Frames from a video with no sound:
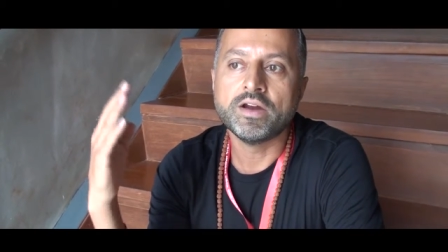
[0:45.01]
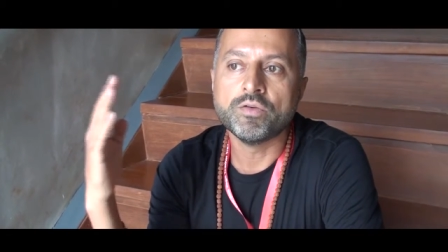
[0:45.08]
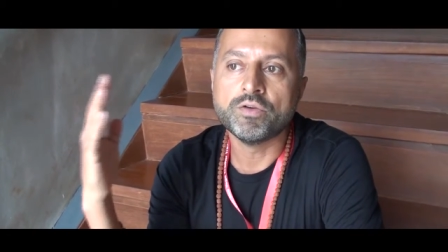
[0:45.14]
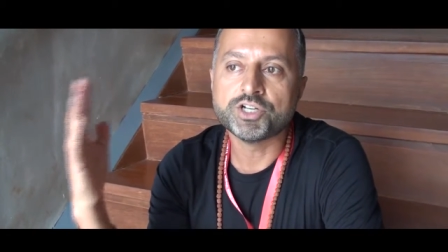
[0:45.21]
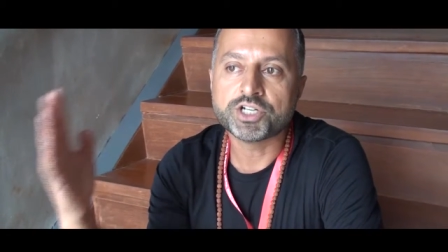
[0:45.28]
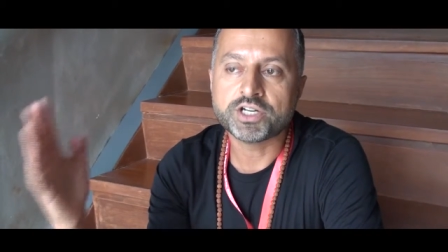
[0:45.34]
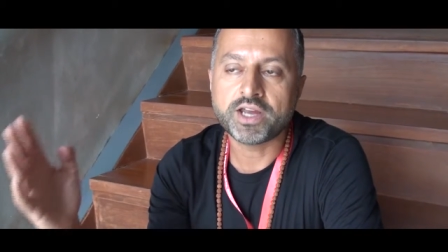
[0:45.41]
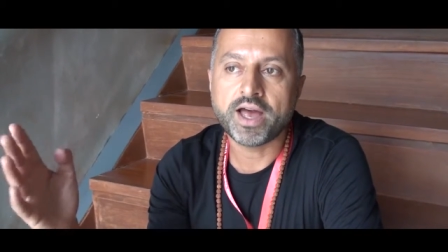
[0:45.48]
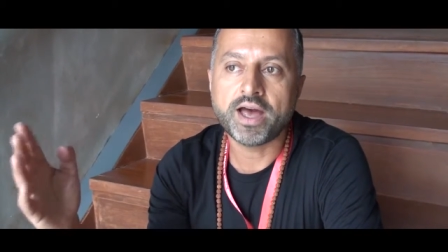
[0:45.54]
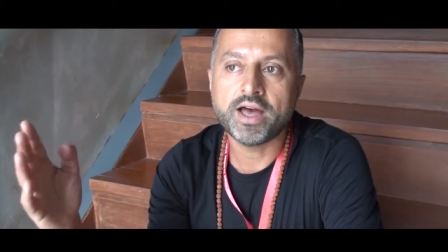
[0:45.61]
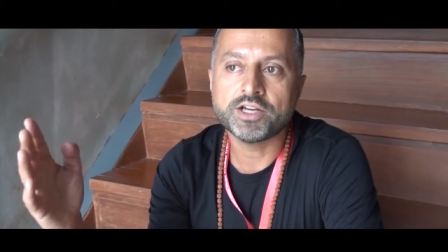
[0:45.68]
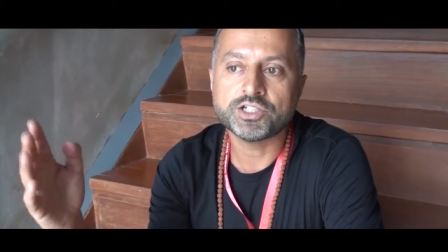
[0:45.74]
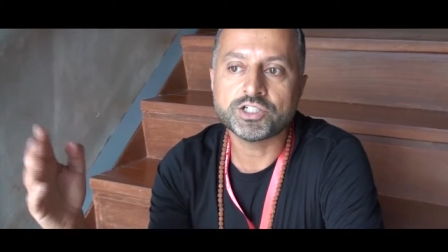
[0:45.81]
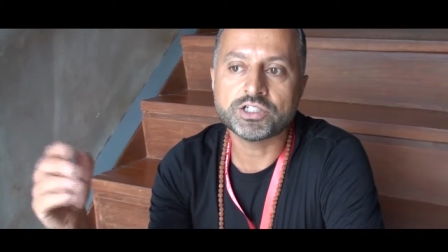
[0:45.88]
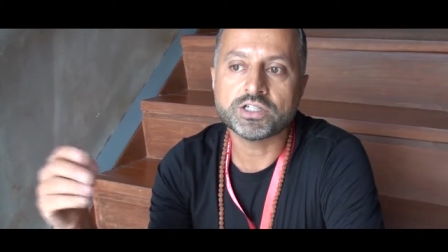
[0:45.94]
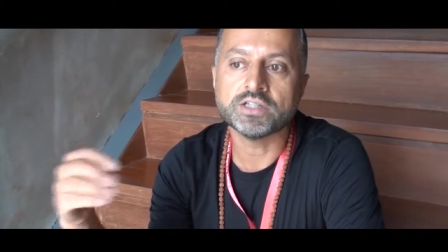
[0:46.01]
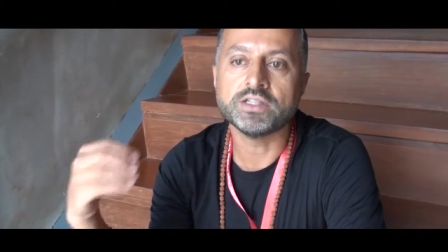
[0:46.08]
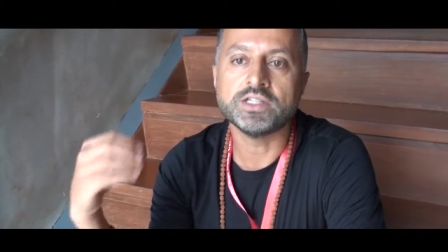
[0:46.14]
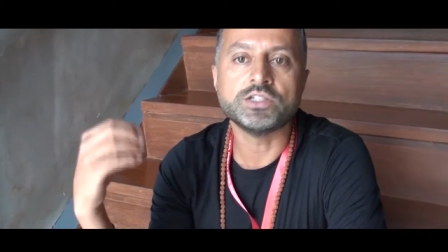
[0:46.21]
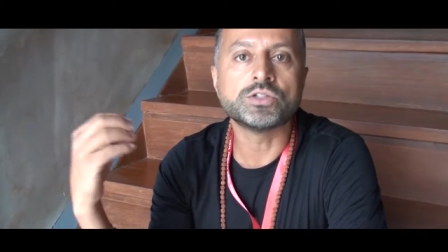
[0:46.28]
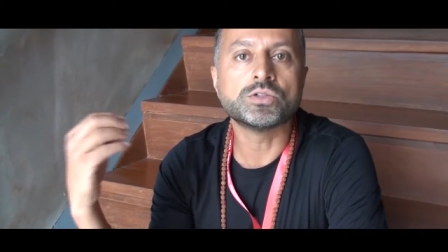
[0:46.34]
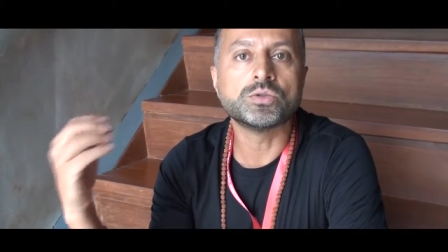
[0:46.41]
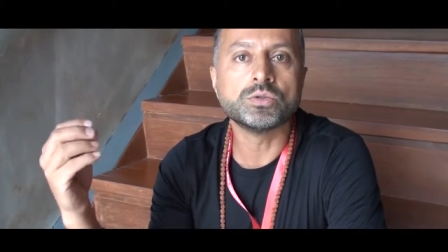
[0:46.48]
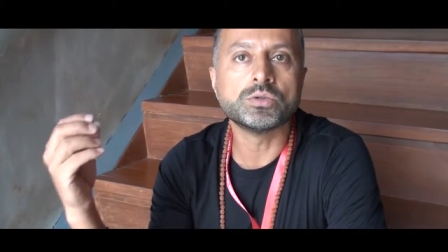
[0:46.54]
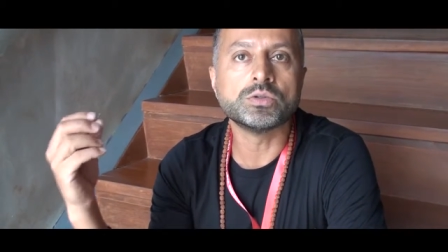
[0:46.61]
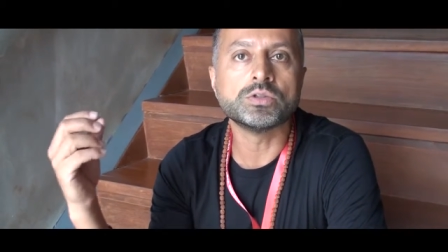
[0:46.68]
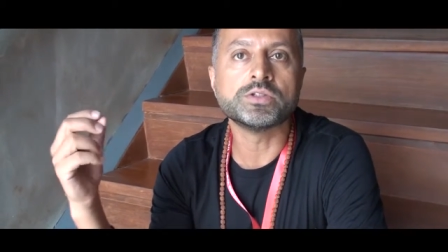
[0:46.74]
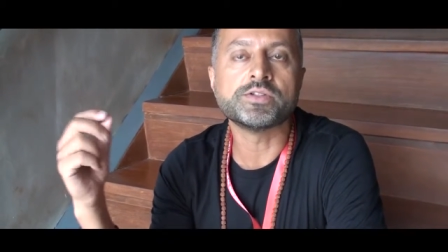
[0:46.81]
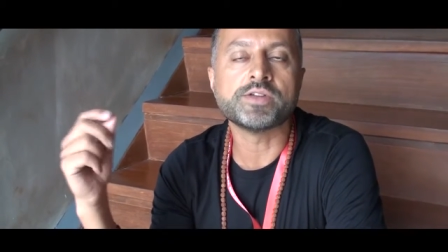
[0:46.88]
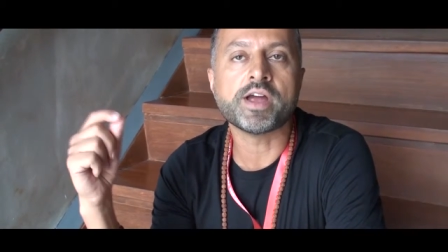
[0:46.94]
Rishikesh and these
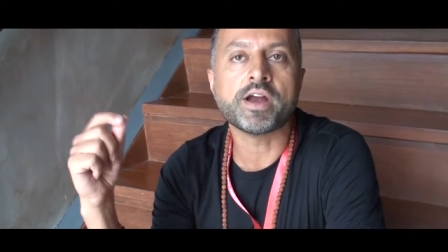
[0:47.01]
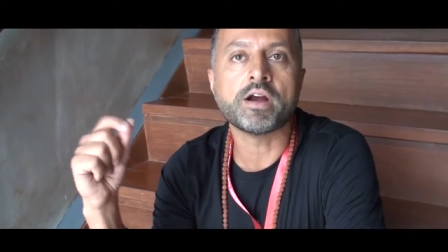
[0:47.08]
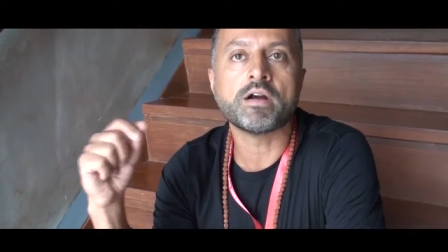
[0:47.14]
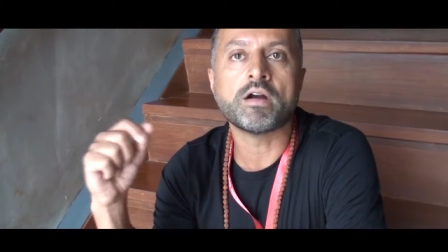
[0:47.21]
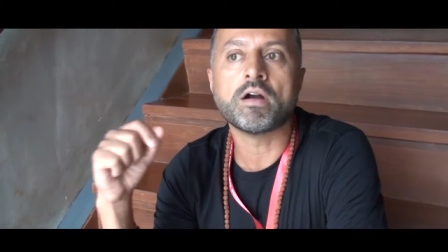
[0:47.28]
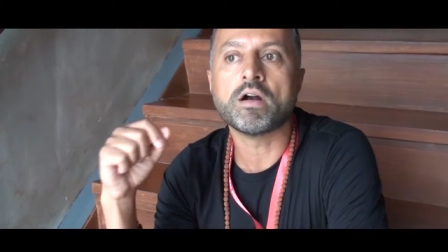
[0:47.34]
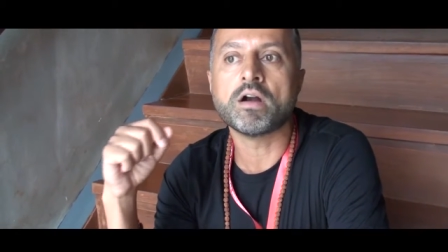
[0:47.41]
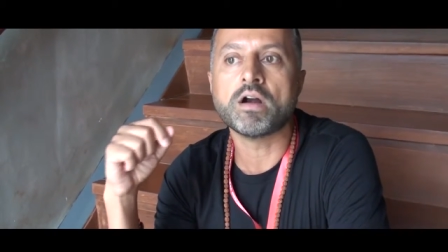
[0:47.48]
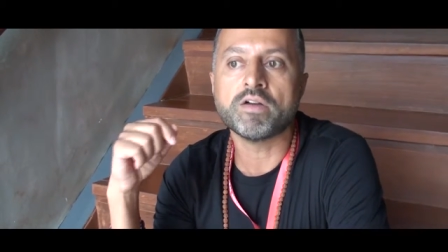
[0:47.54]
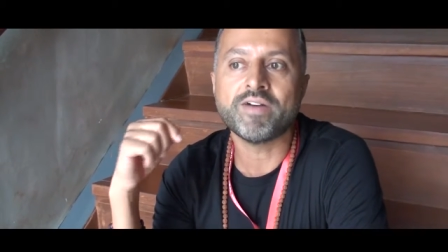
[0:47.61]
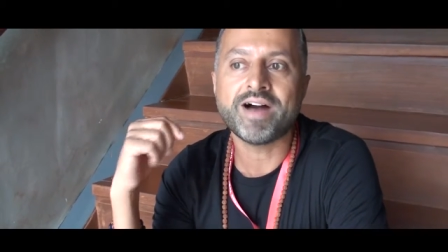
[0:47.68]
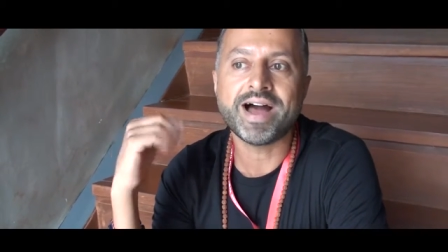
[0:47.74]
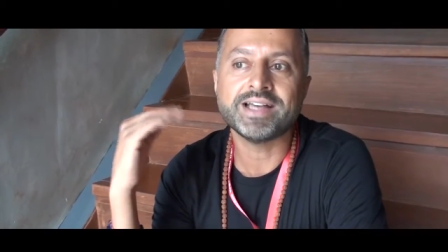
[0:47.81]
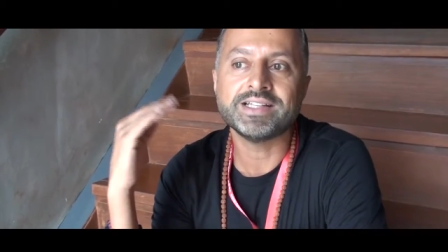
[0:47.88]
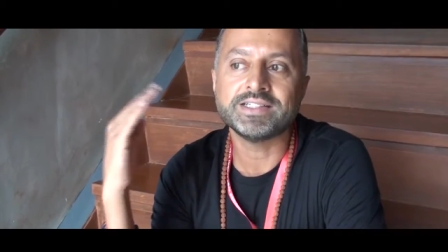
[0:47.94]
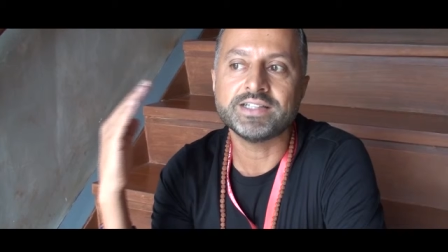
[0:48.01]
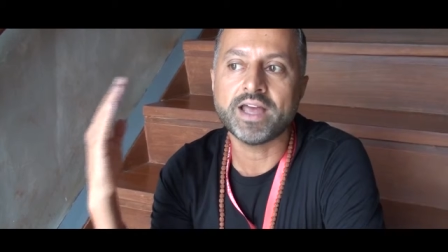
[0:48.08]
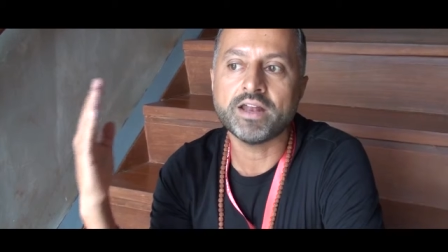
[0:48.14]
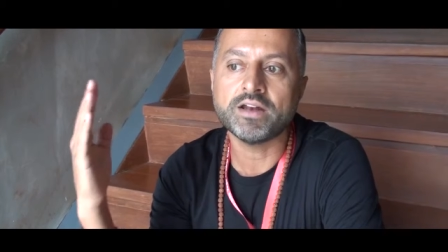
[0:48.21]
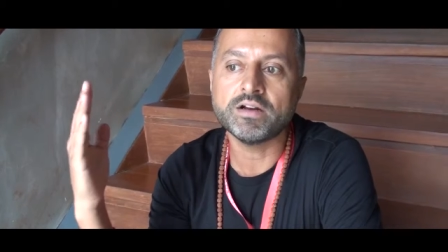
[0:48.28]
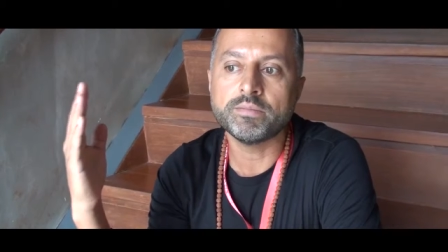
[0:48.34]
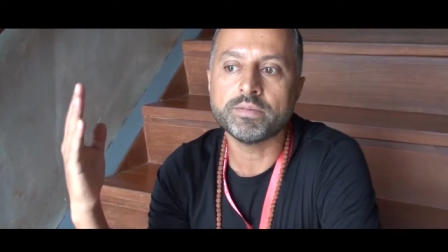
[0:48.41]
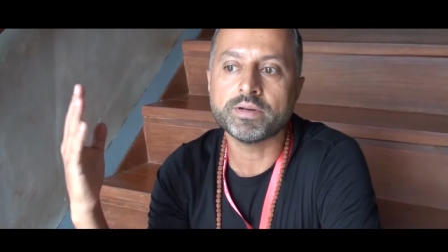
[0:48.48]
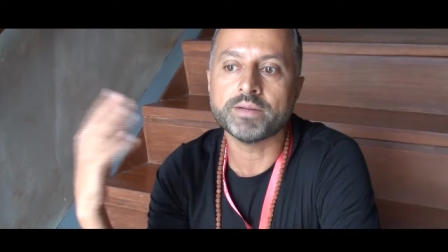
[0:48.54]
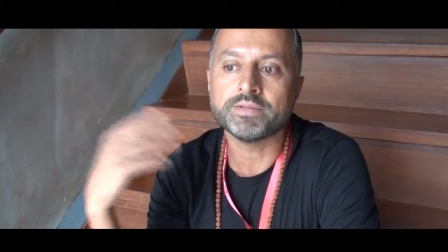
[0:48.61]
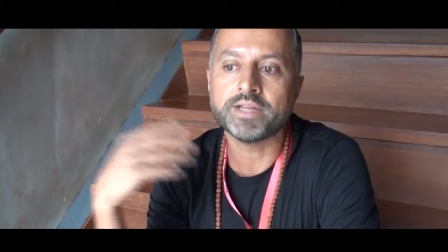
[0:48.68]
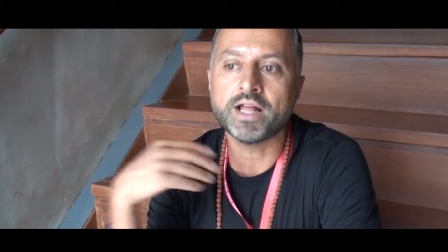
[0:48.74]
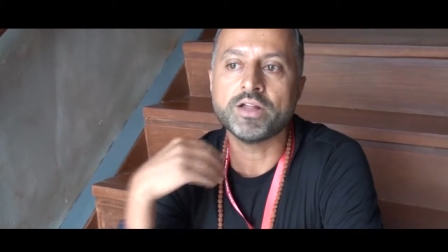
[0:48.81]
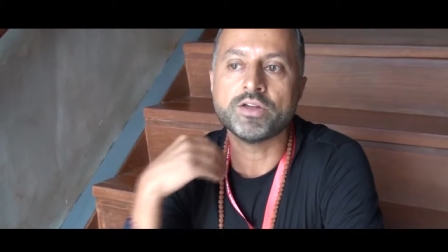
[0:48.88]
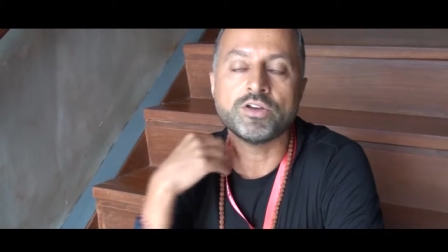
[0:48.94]
schools there are high standard, but I'm
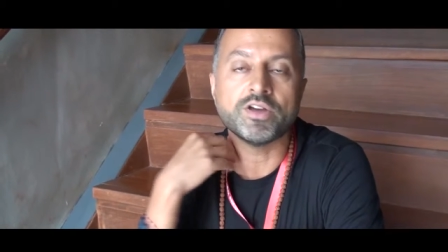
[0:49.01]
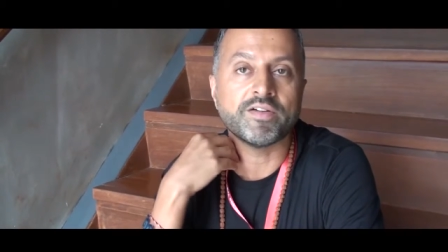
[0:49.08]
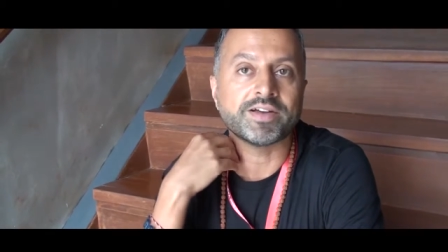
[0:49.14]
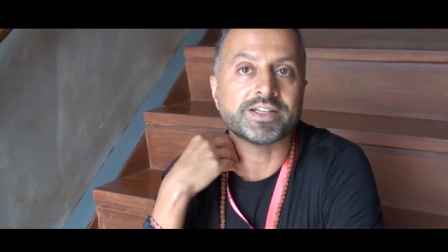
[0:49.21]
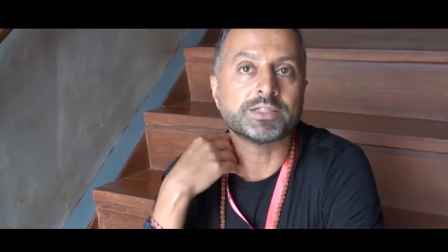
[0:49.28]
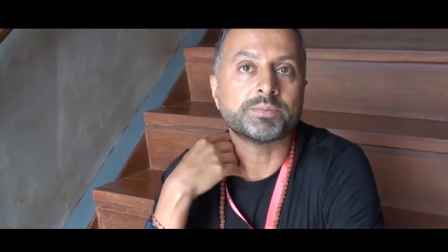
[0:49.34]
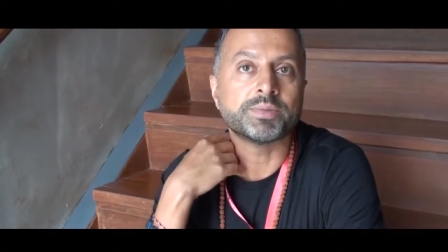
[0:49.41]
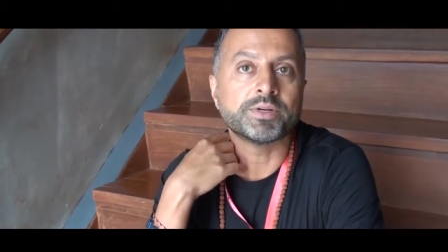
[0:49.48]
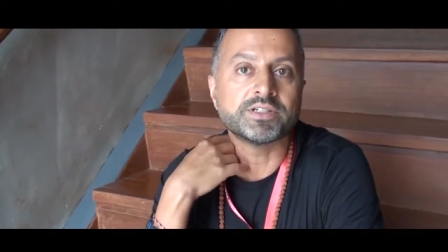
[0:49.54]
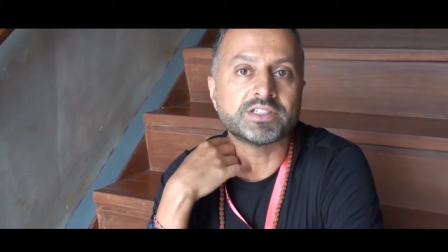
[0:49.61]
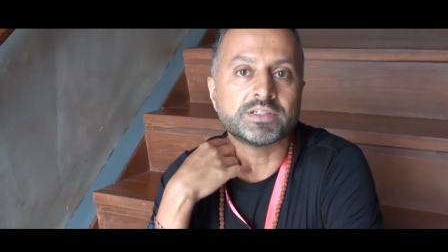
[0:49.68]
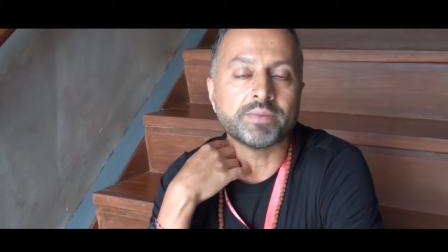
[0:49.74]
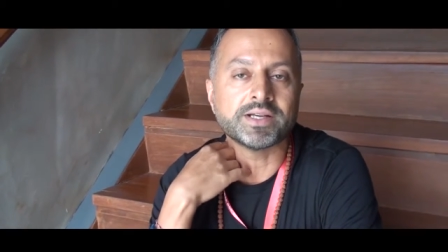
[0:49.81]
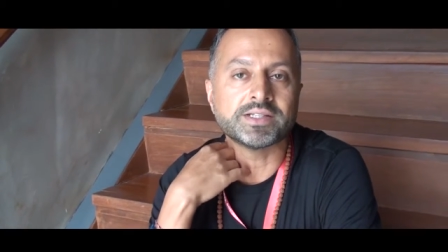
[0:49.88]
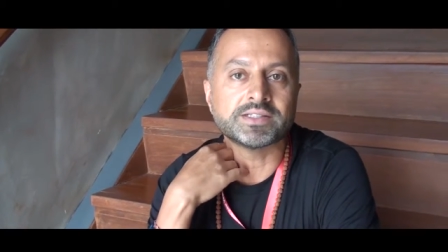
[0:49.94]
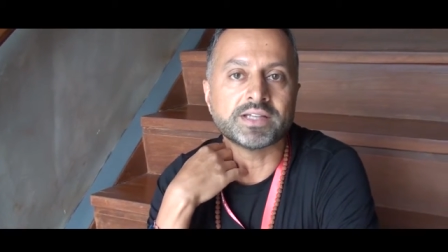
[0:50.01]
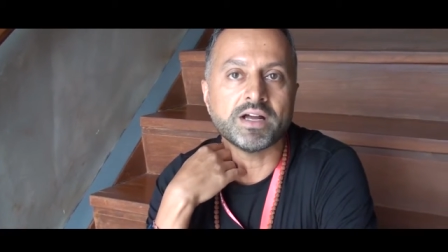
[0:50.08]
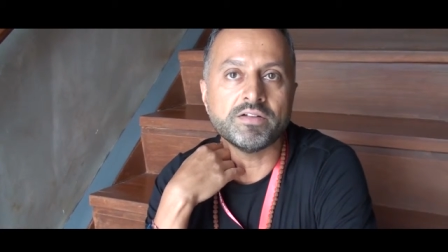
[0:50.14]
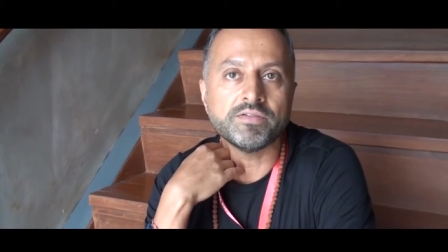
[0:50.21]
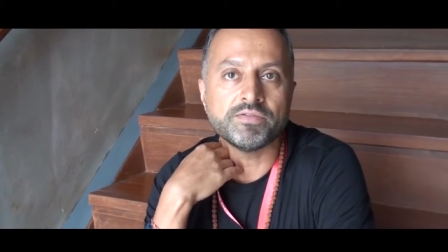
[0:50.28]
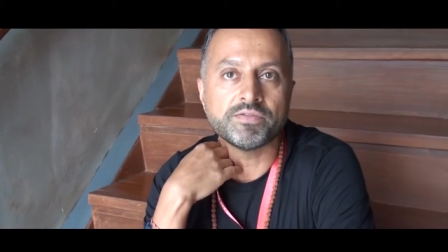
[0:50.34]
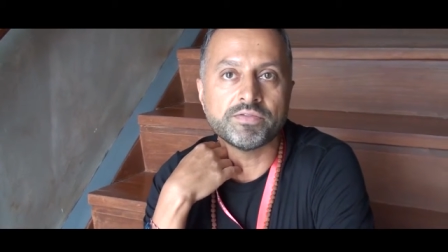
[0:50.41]
telling you, I've experienced it myself,